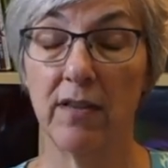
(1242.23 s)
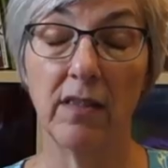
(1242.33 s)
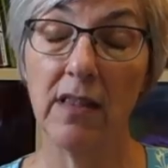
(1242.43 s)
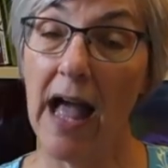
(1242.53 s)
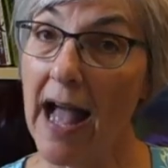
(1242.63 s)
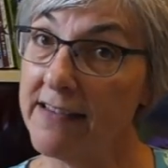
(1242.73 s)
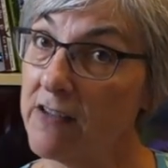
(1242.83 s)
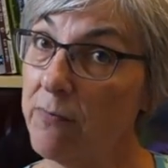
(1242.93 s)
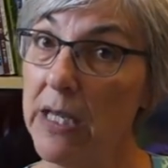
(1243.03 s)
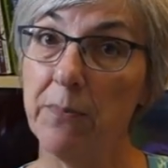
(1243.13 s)
Lots
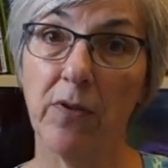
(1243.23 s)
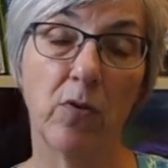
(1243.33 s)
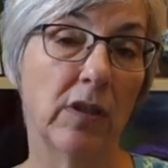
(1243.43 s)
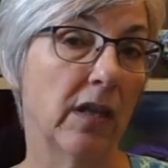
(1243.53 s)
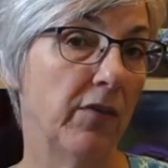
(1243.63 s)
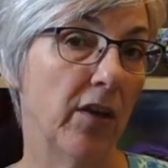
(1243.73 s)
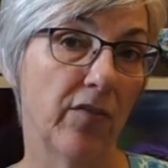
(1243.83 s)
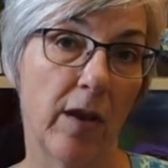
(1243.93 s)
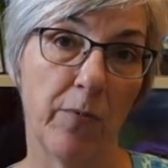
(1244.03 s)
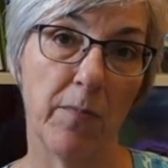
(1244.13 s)
of people who live here in the upper